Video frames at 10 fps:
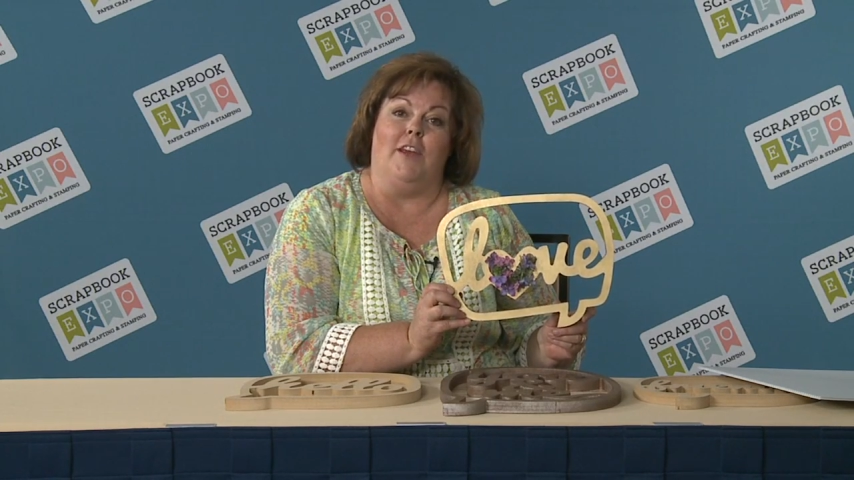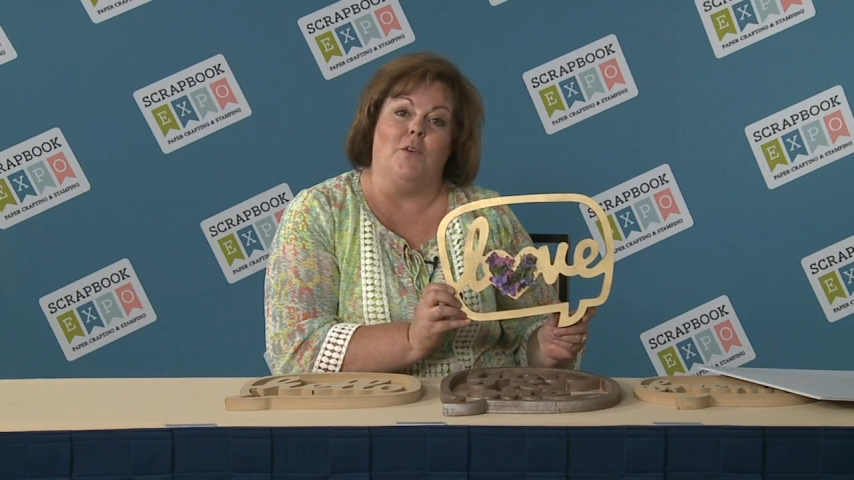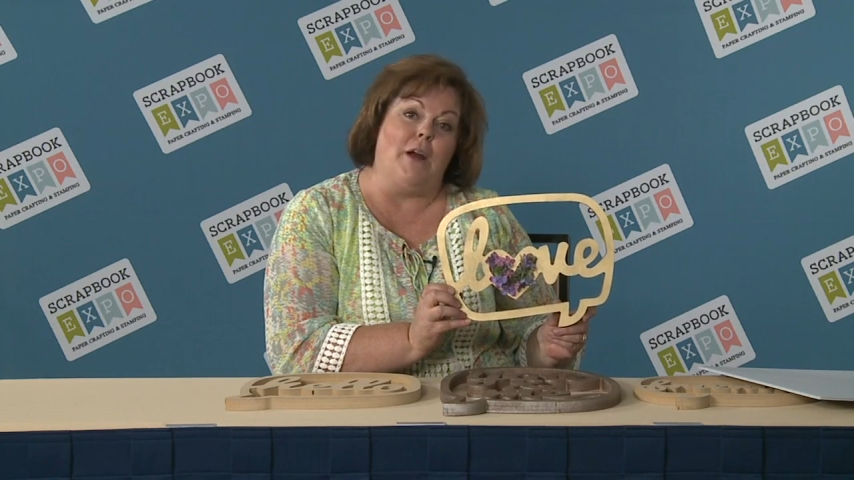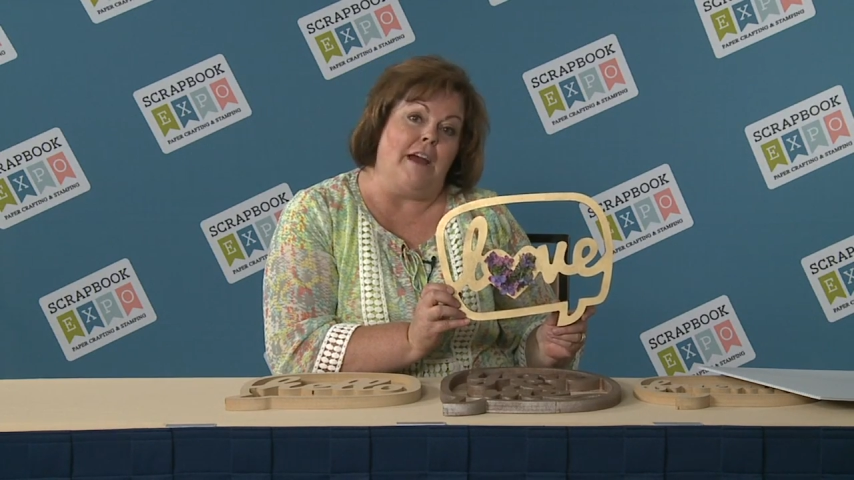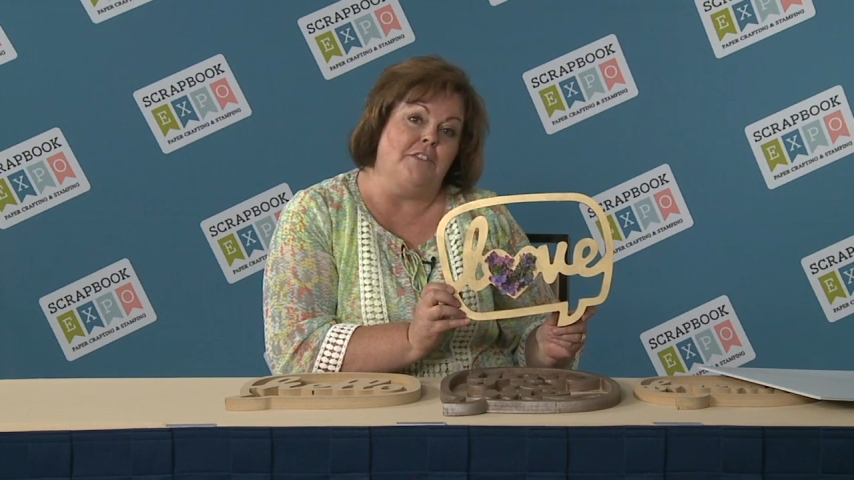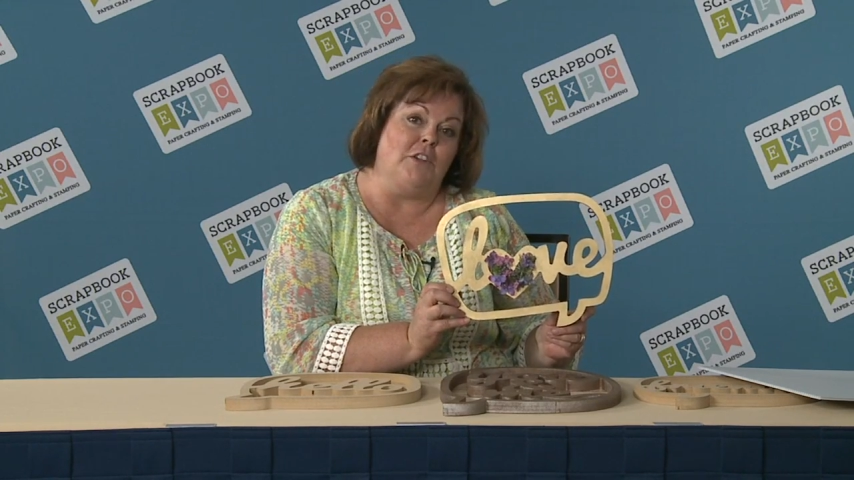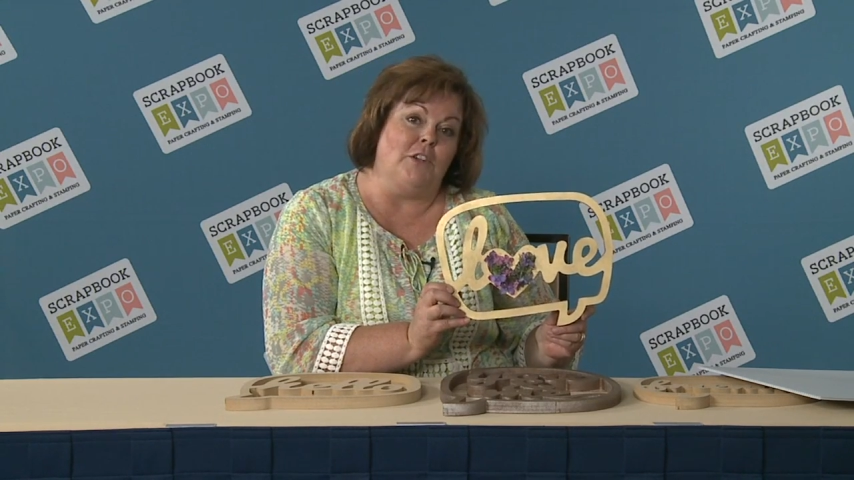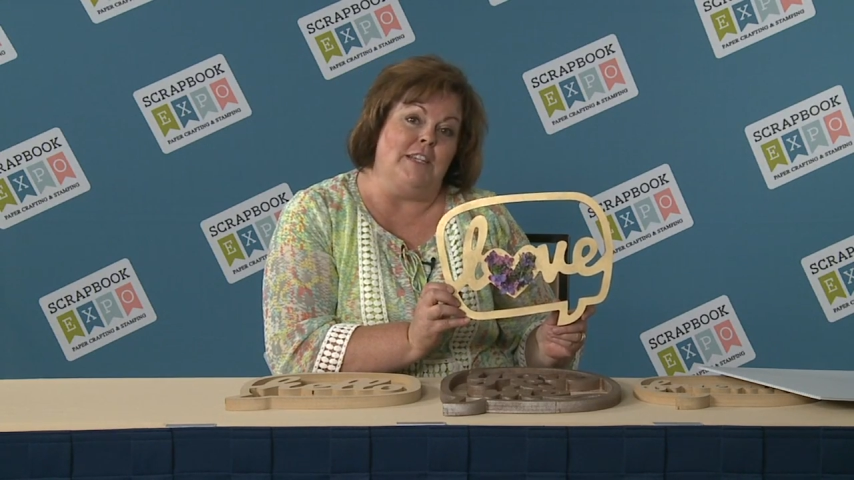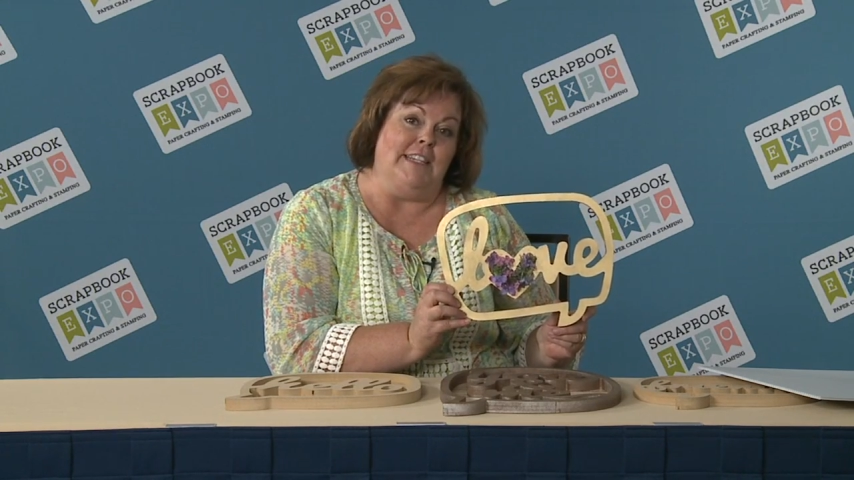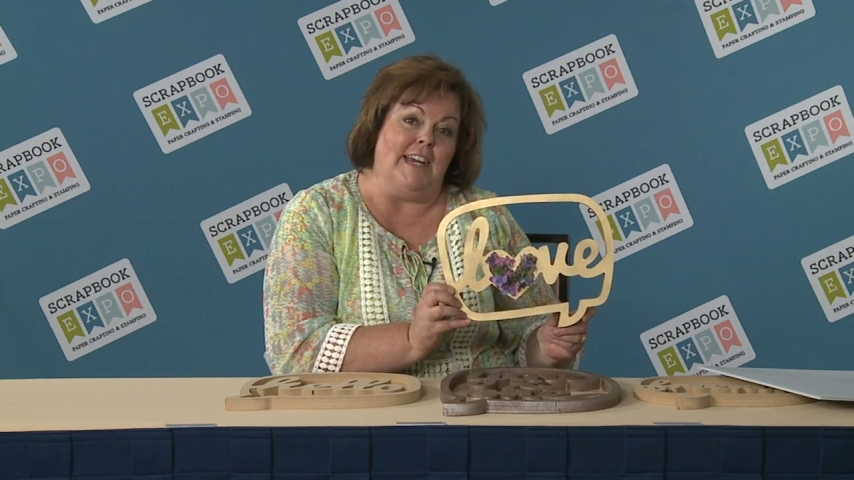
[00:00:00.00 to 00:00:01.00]

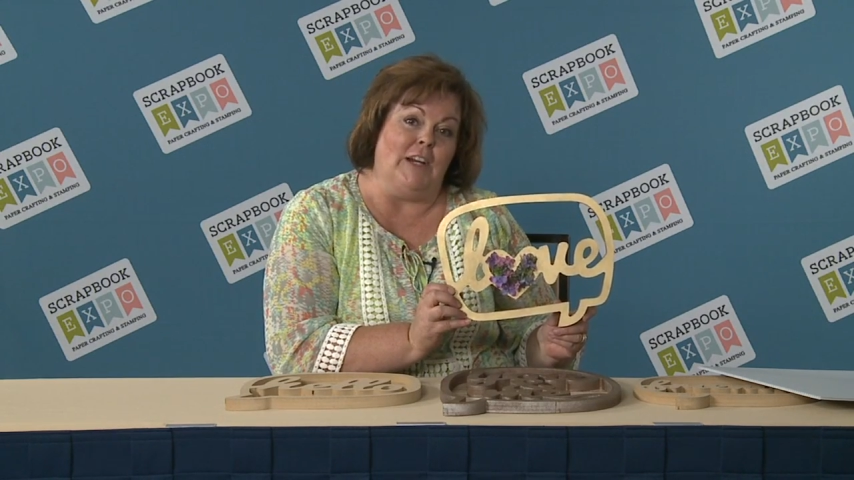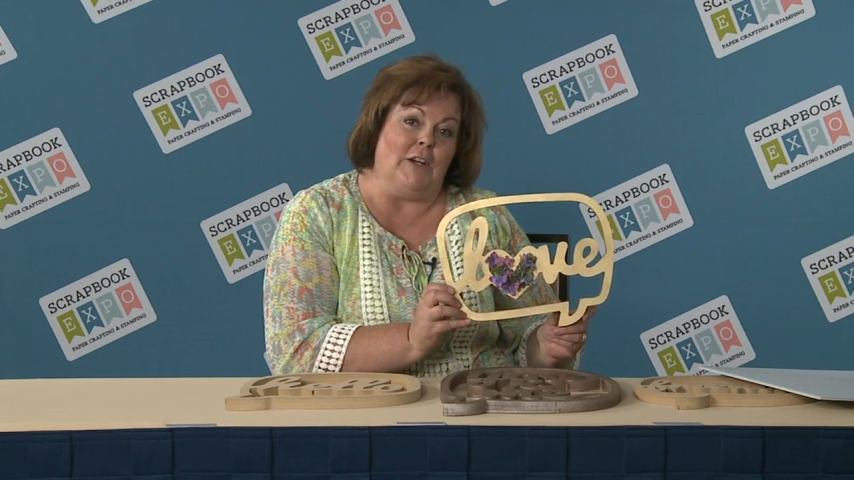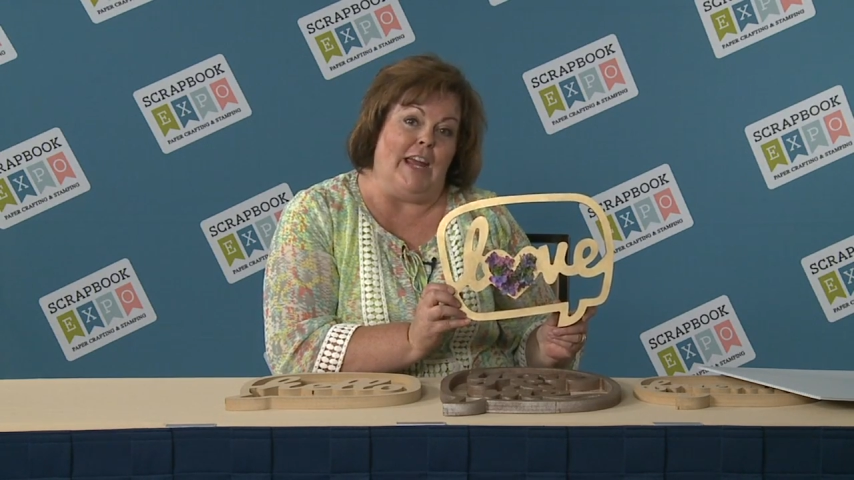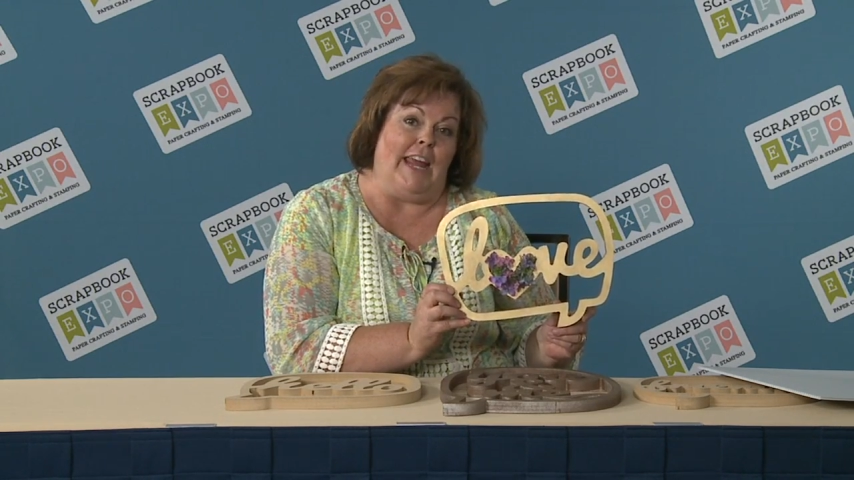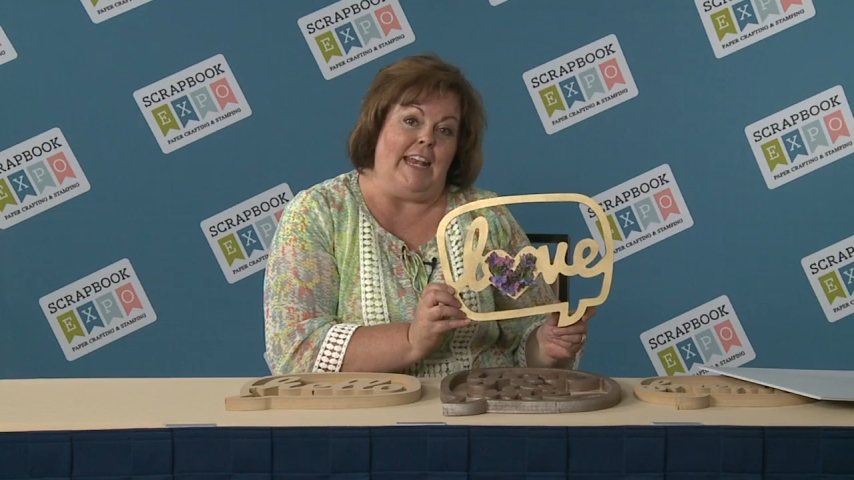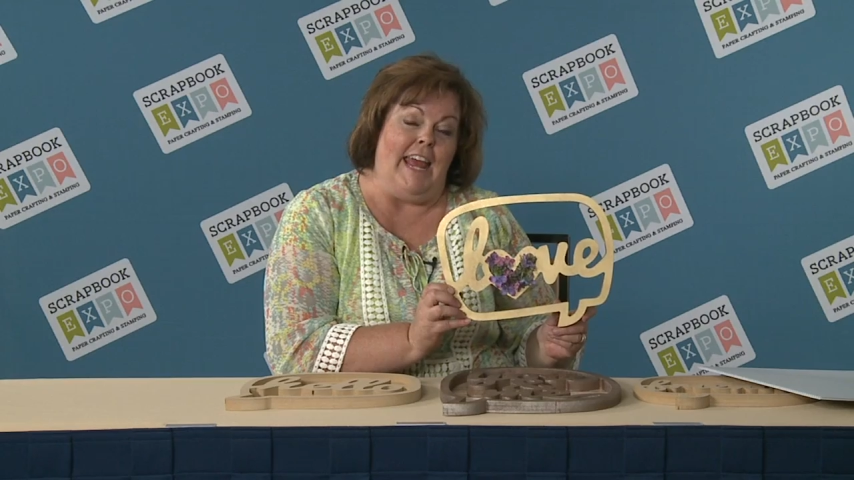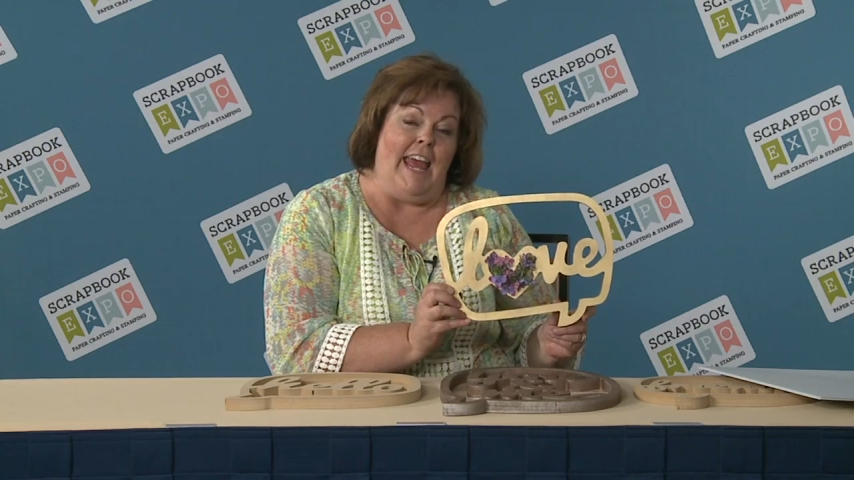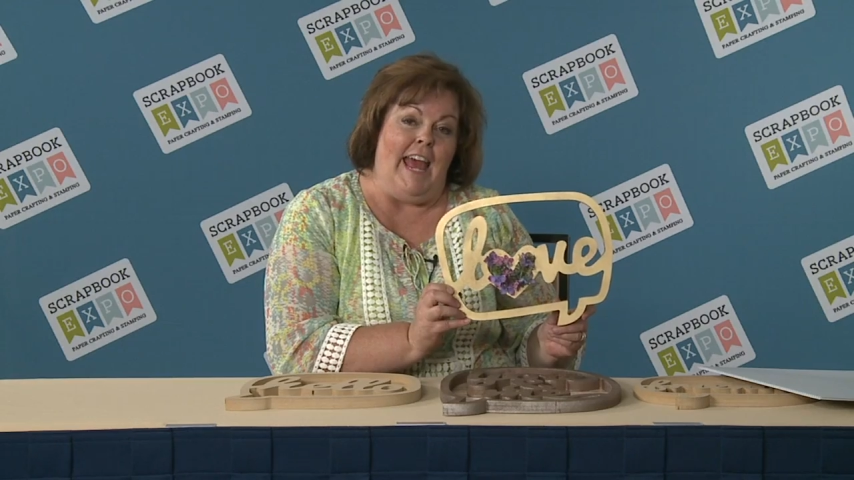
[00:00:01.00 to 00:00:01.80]
crafter to decorate,